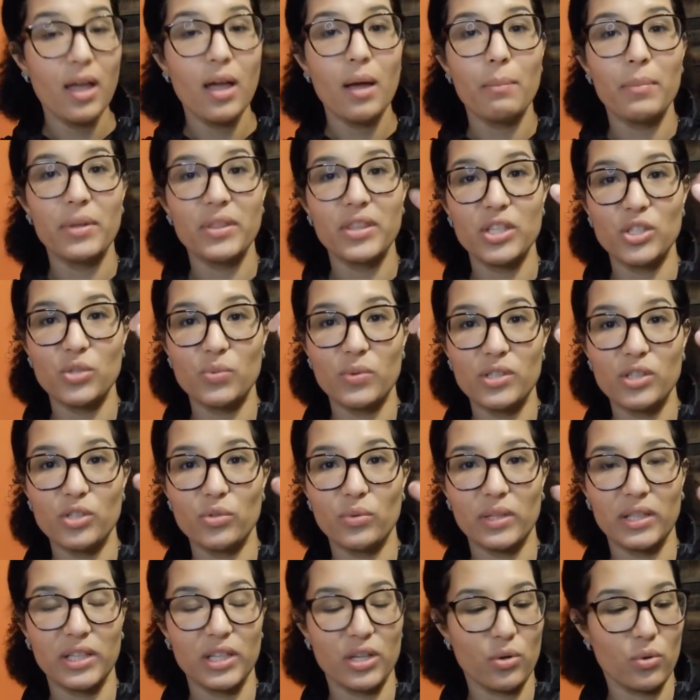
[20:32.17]
But this one's
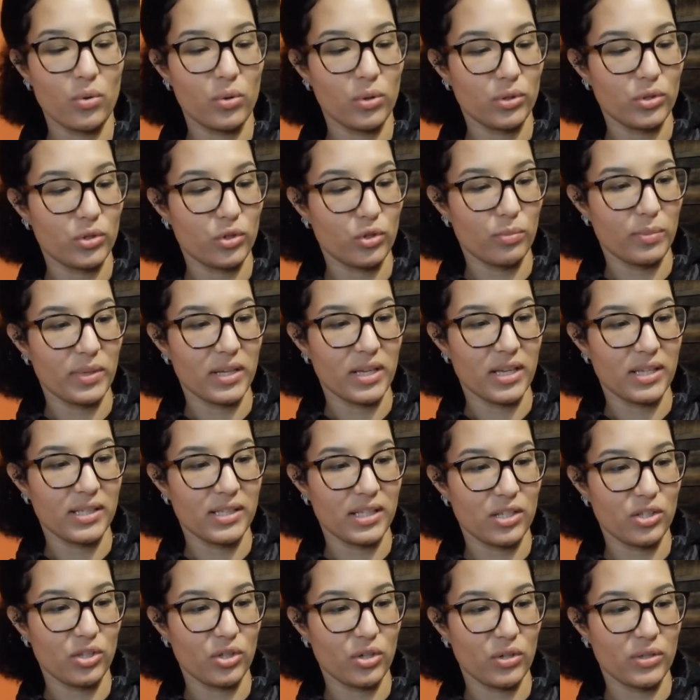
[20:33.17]
really cool too because
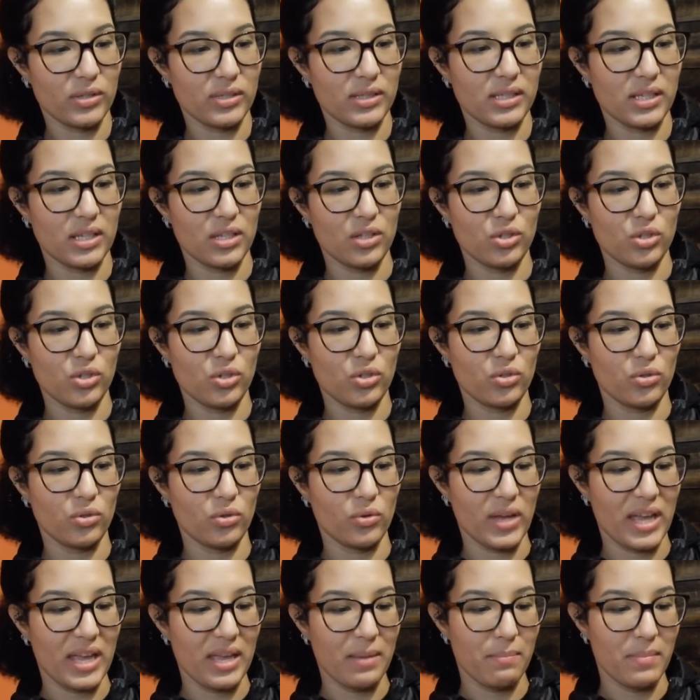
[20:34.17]
it turns
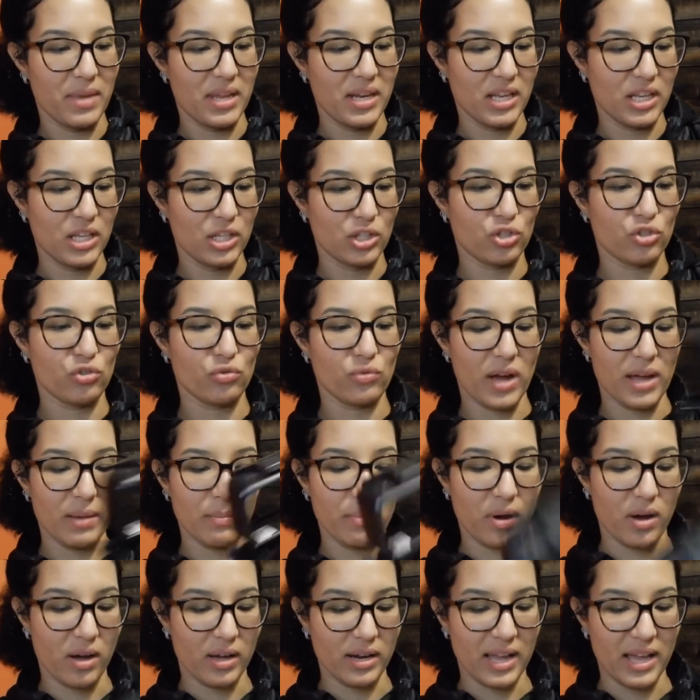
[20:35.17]
into a mini
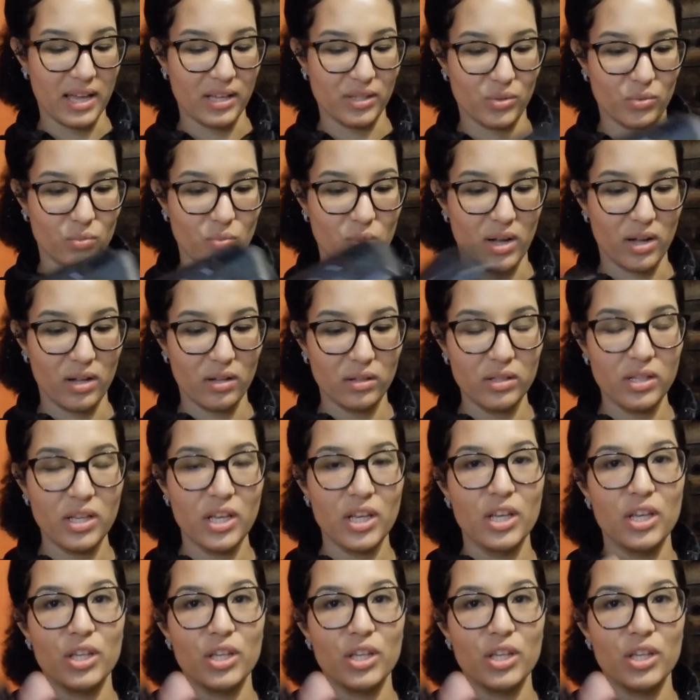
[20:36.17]
tripod as well.